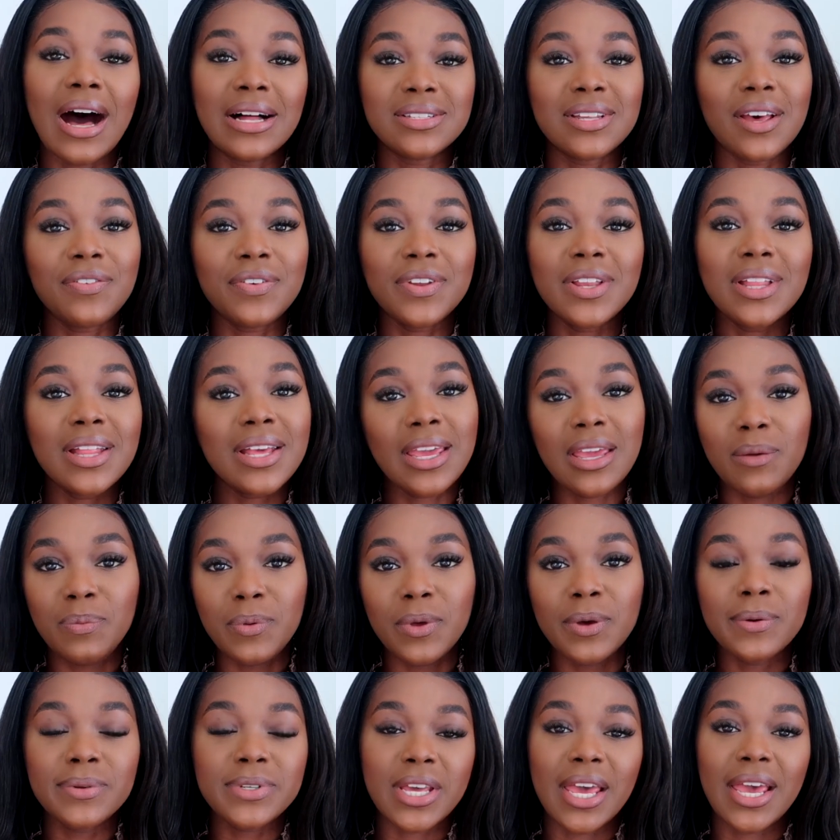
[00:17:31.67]
I'll definitely keep
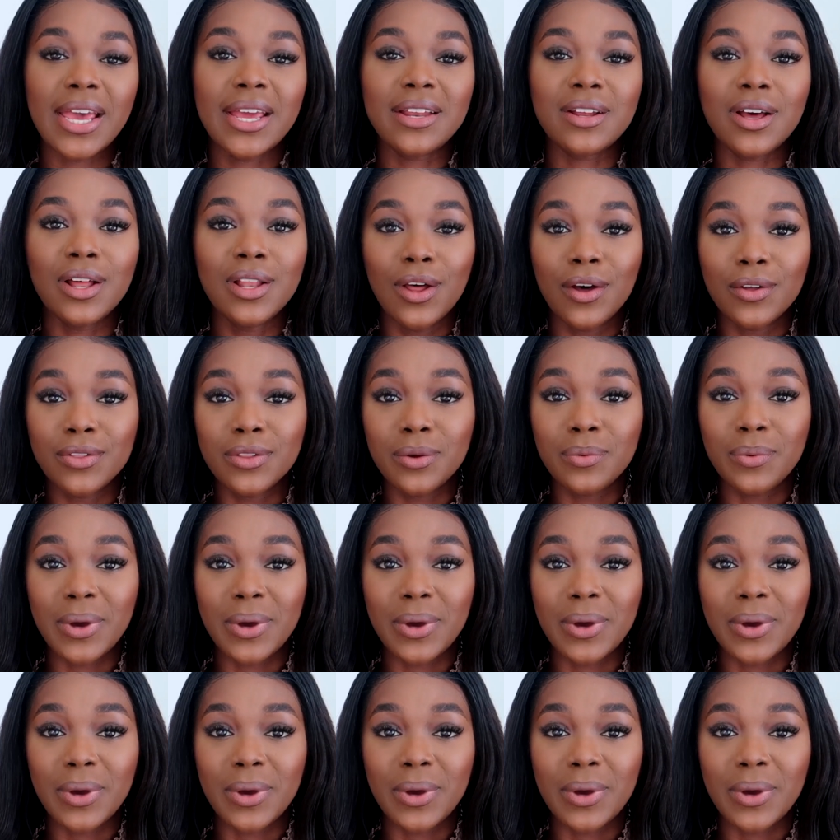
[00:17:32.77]
you updated along the